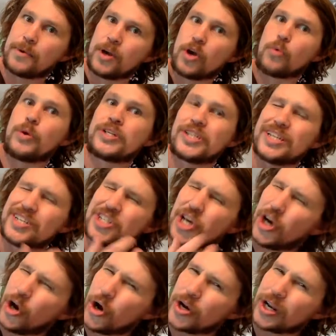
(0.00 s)
which in
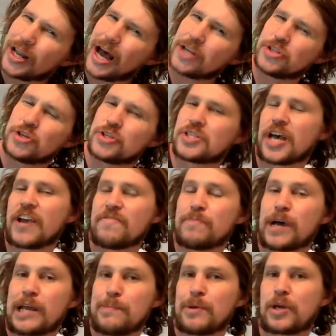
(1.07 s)
turn allows you to save
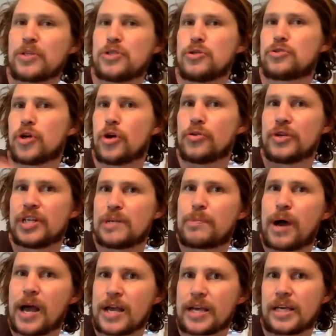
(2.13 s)
money, because you don't need to
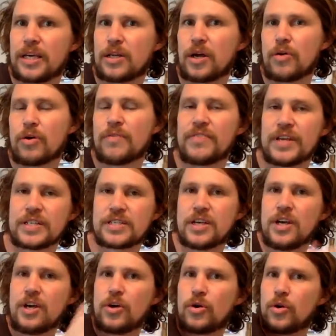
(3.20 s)
buy a kilo of this
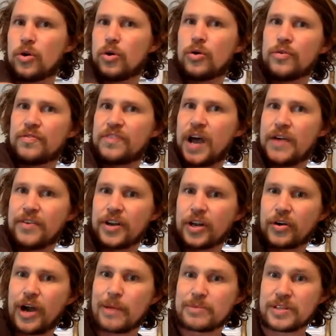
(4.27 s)
or 500
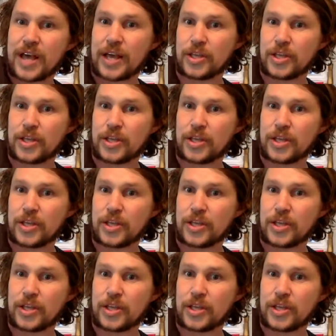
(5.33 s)
grams of that.